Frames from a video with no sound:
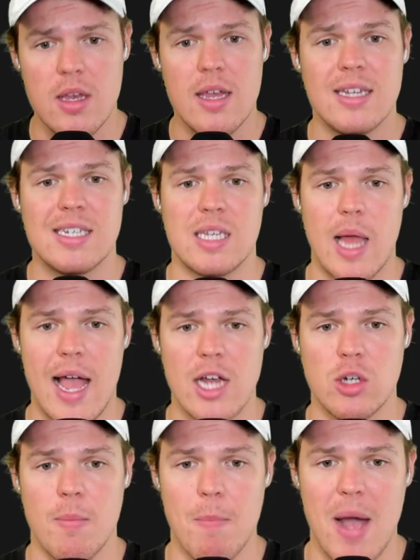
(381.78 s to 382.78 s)
slash
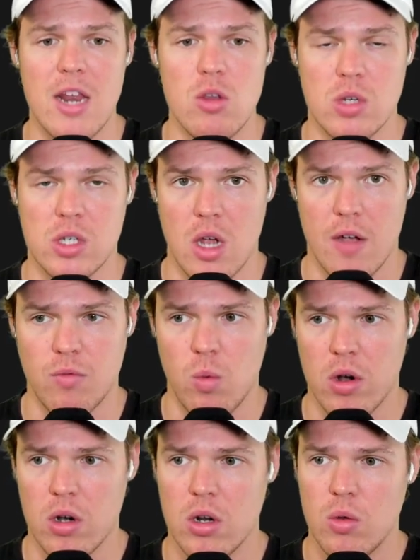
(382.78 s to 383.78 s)
my new
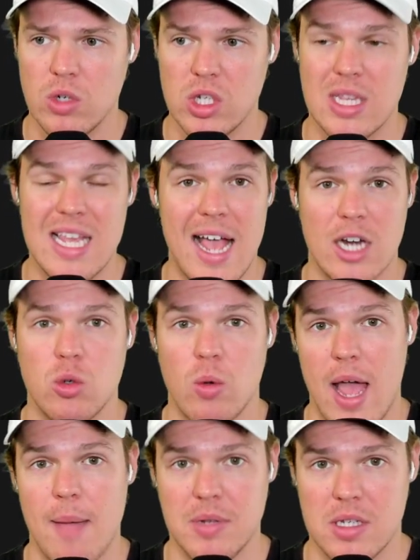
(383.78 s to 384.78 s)
software, which is the actual
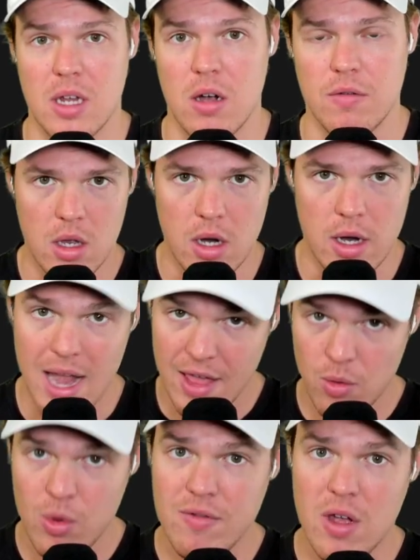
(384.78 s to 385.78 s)
app itself. Now that
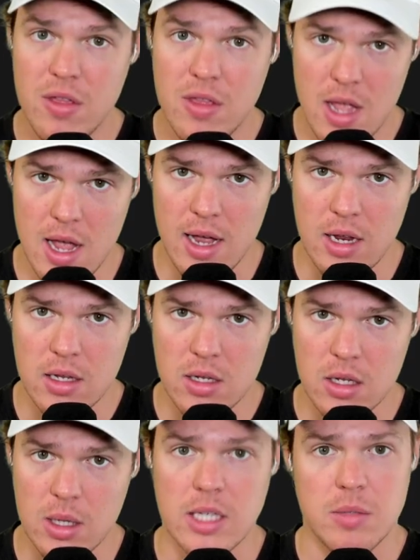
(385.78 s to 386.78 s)
we've done that,
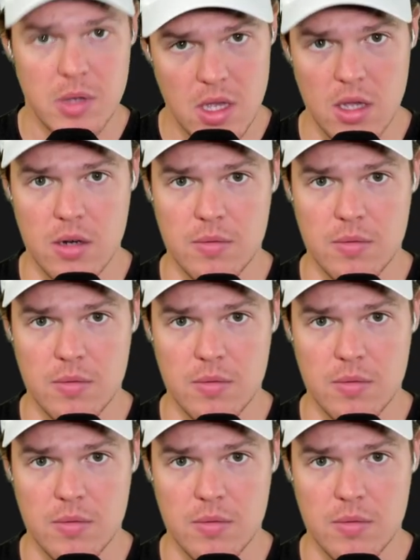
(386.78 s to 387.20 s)
let's begin.